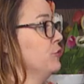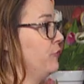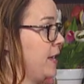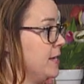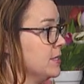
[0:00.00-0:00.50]

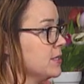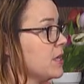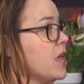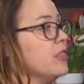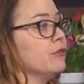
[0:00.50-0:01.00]

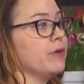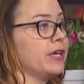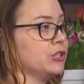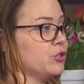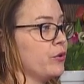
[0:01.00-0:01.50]
face, the
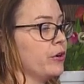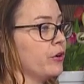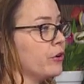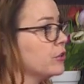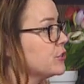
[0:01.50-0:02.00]
regulatory
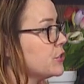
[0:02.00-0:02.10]
hurdles